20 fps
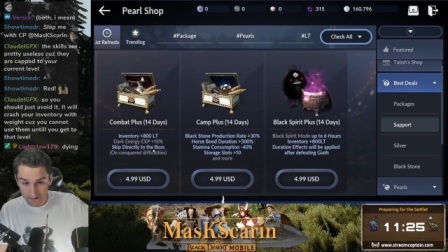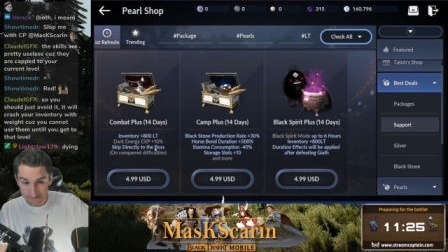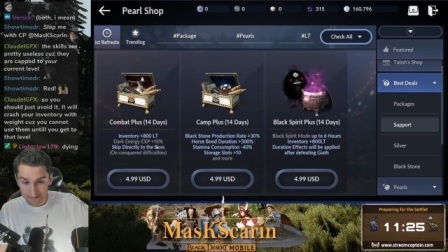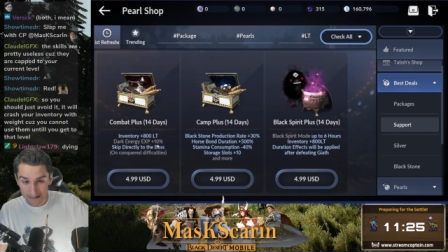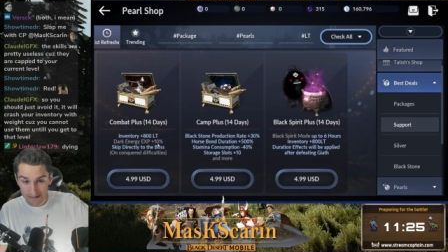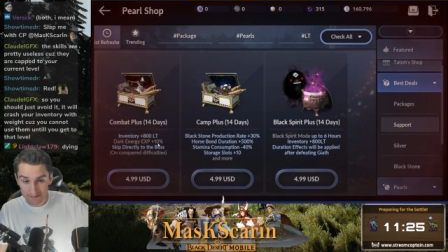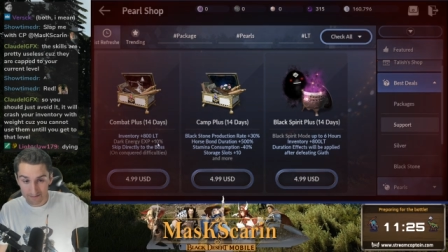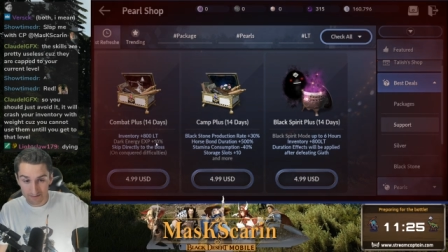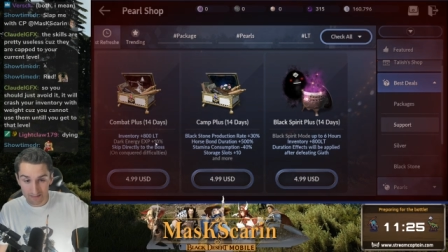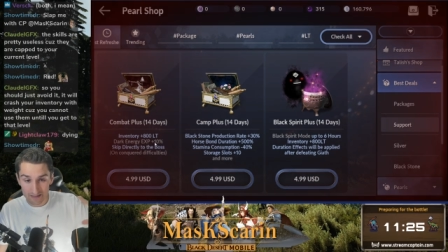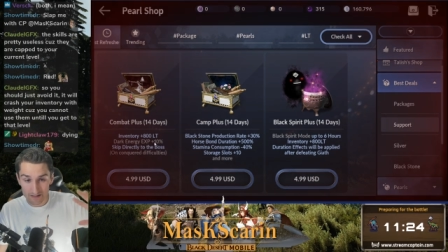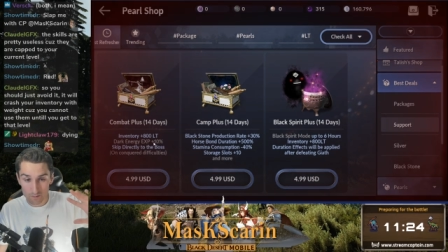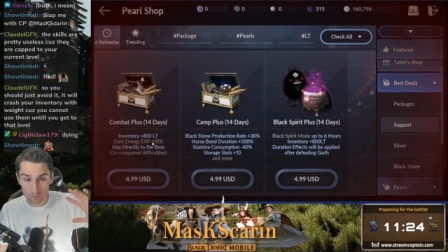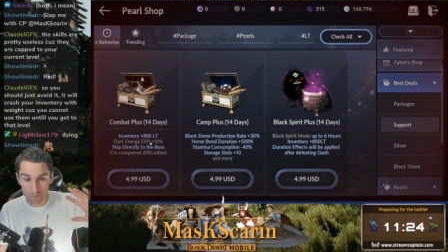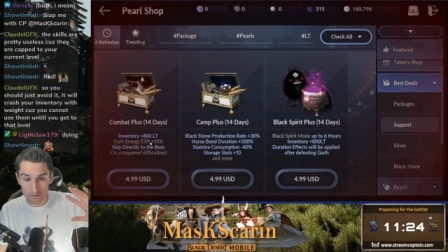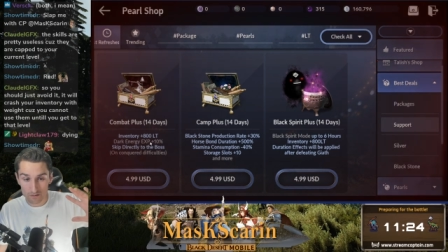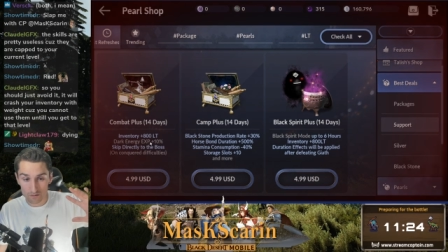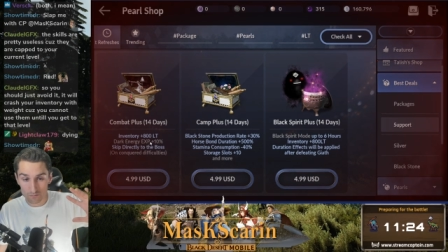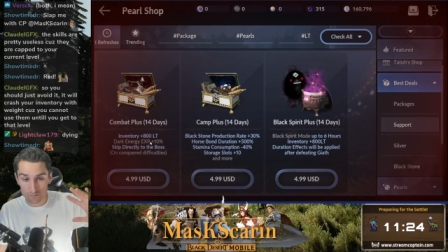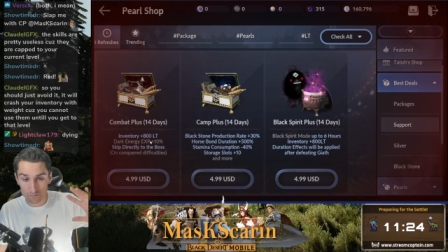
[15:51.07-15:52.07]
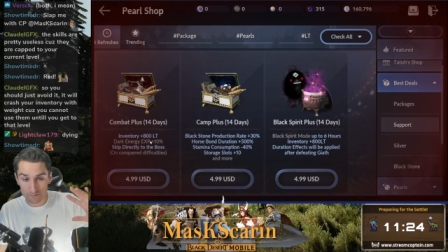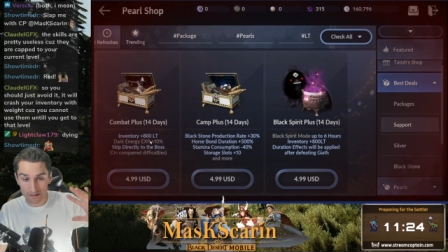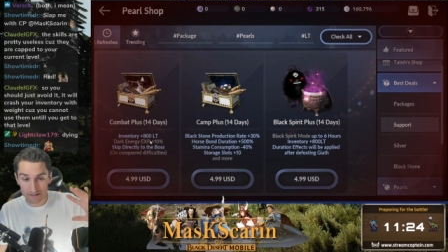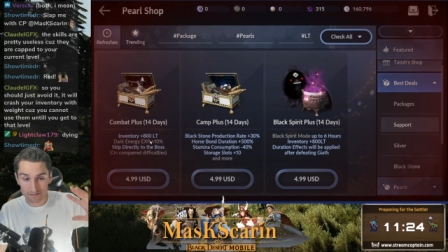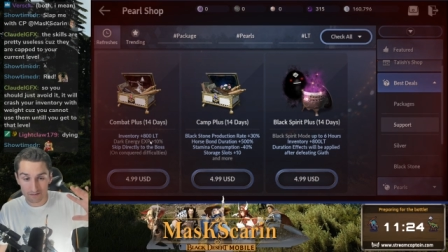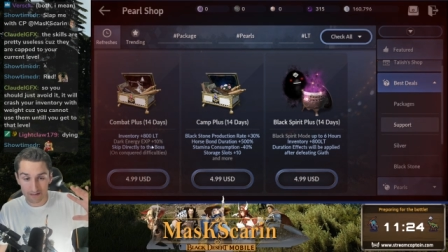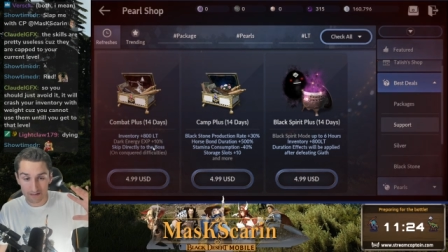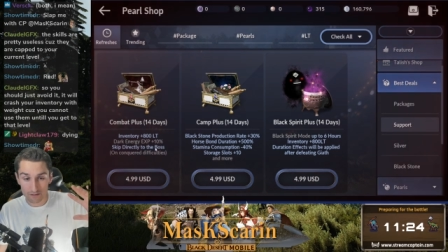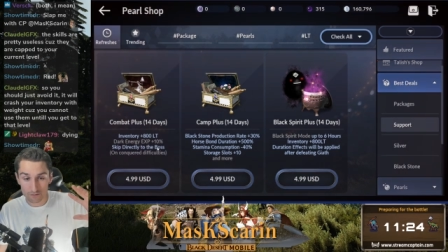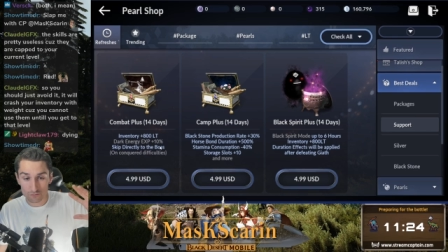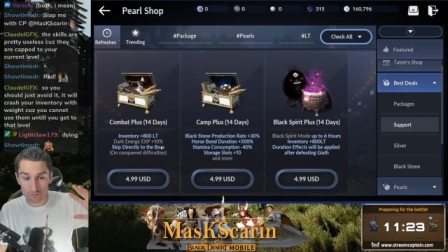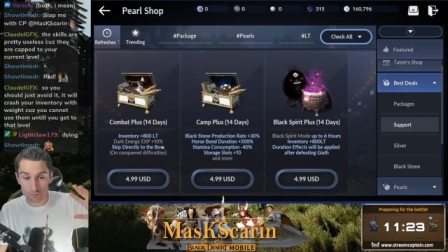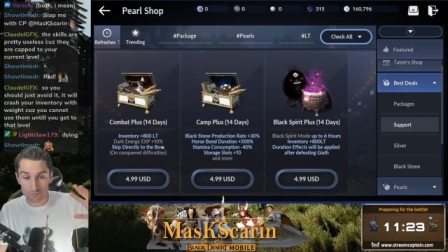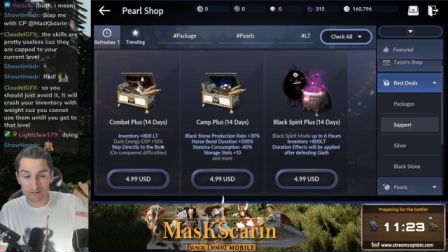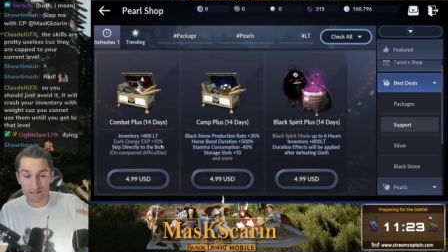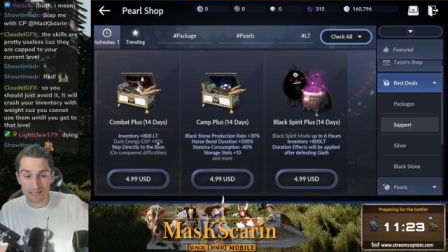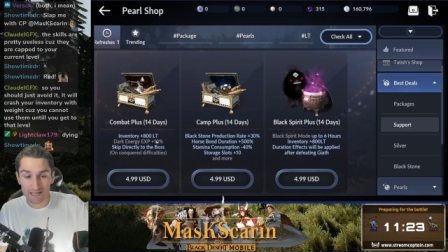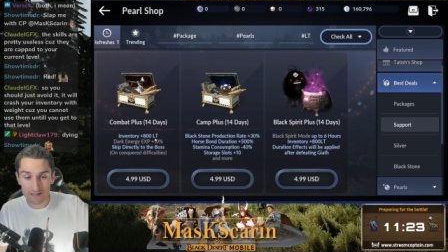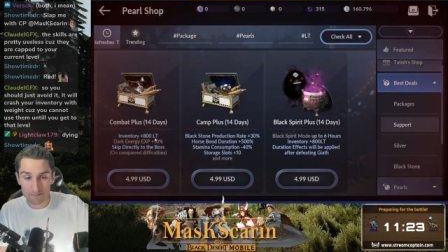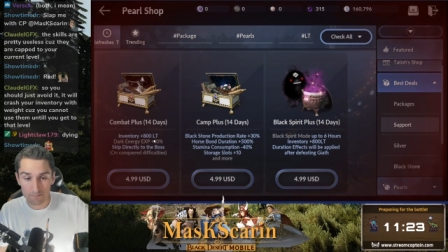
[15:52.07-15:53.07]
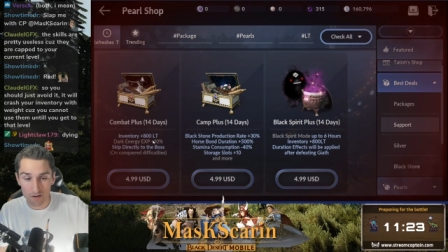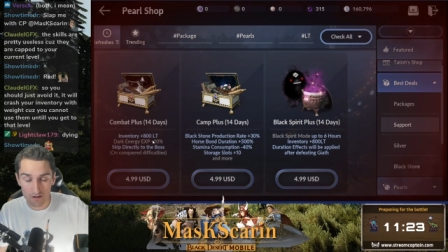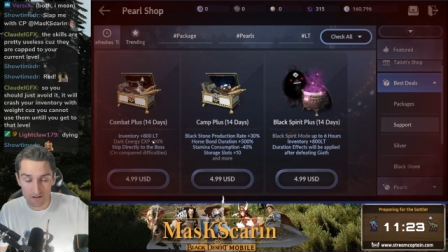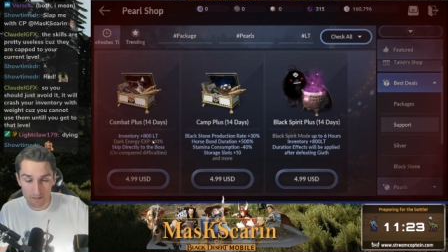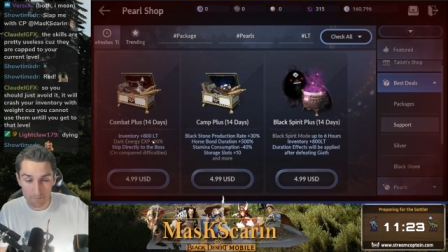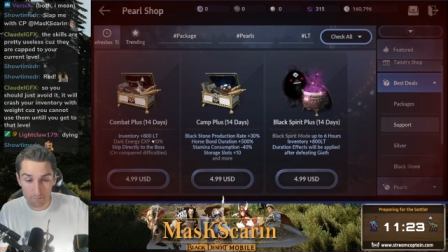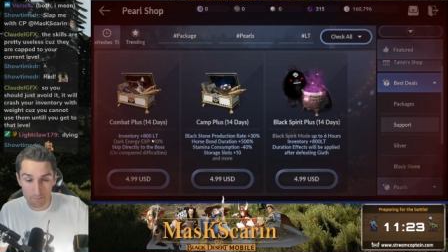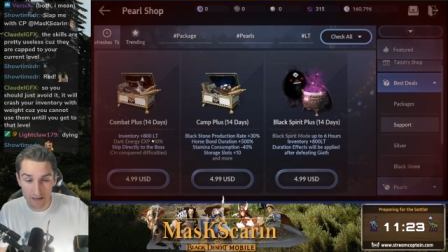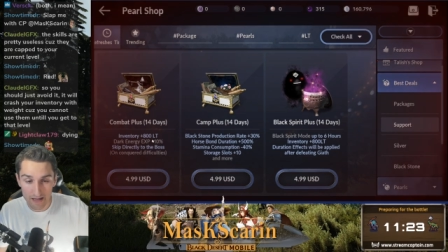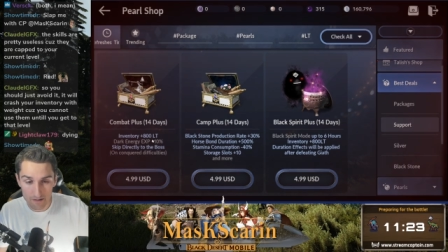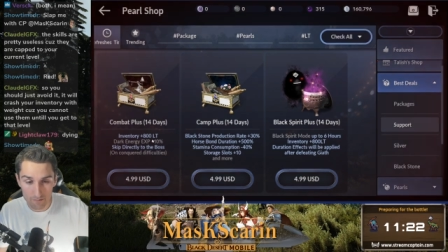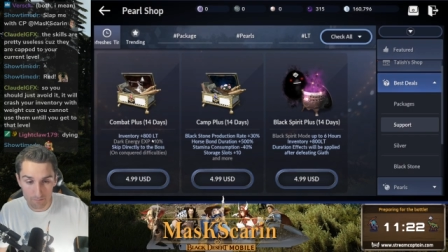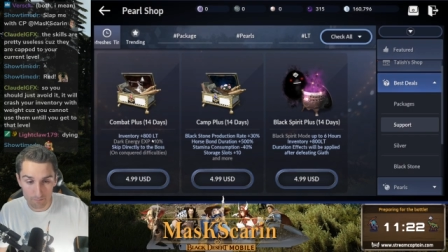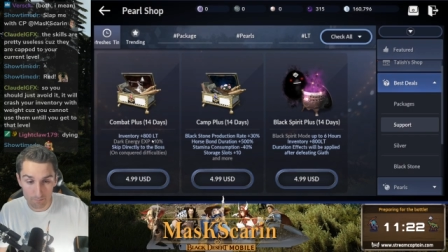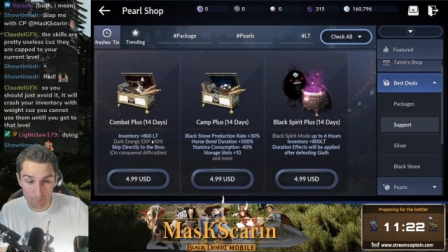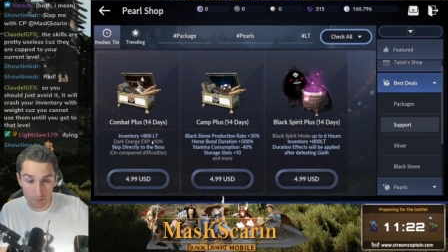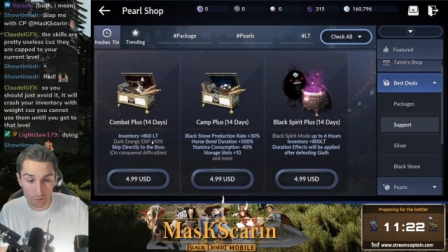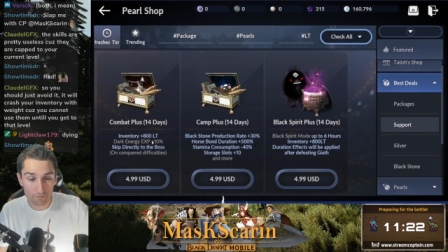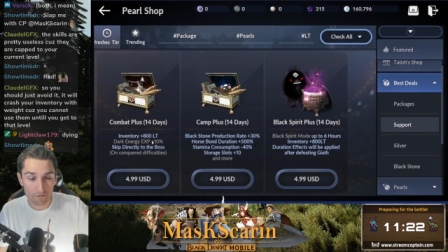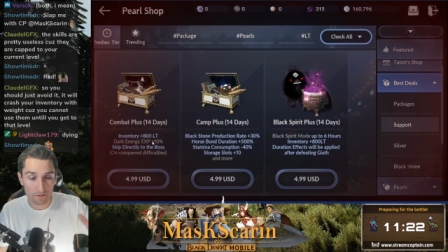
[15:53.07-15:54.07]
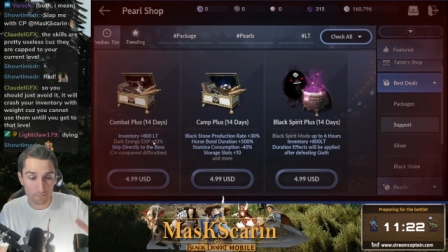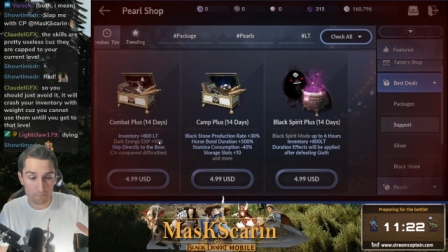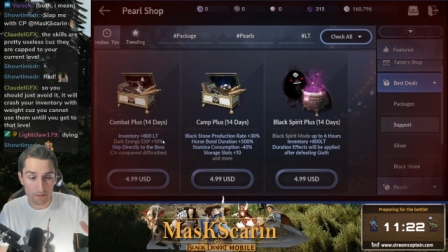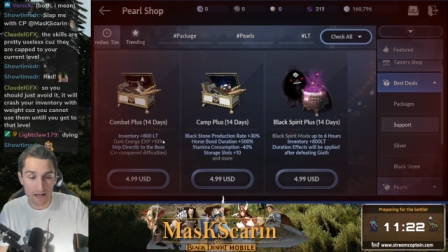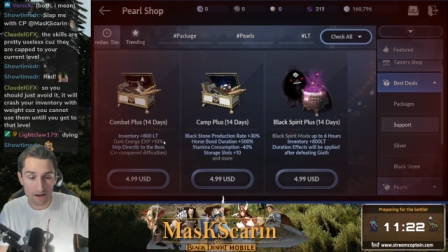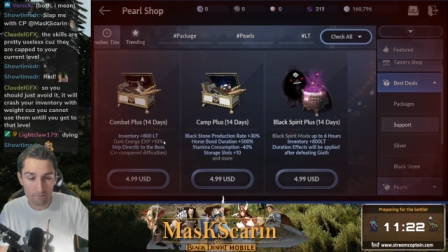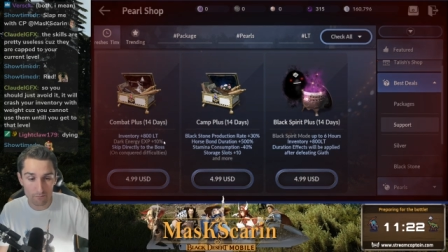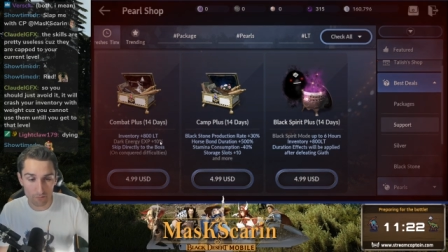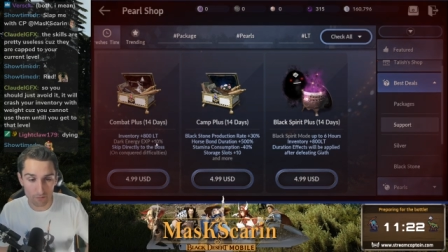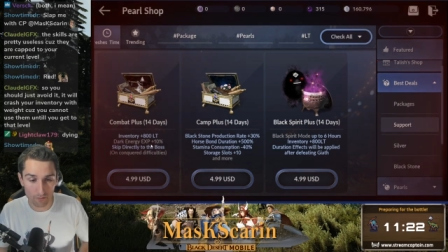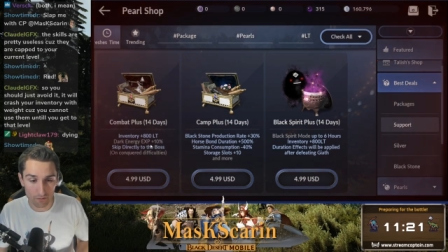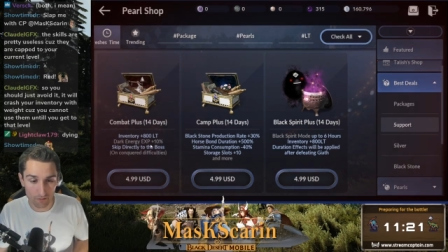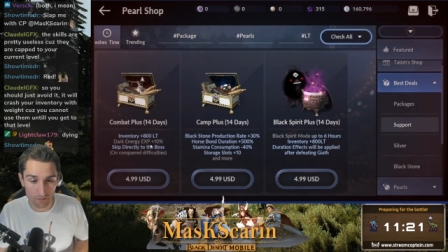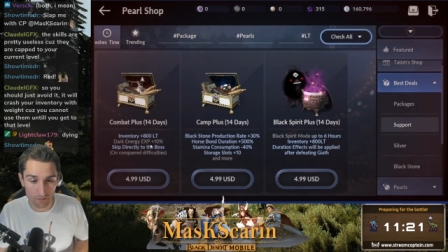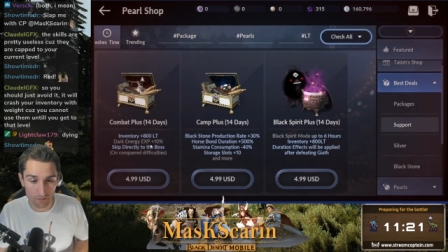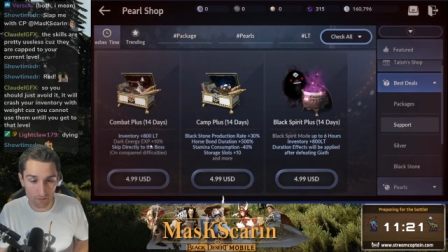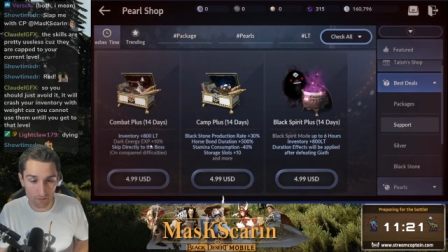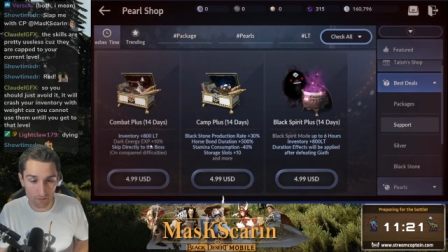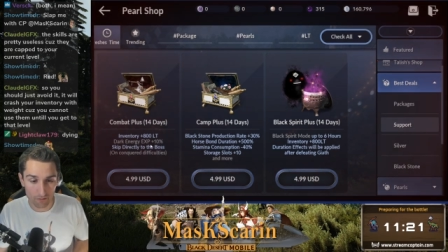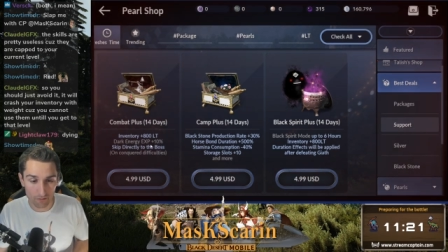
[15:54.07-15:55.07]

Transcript: That's like what you. That's like a dream on a pet perfect pet roll.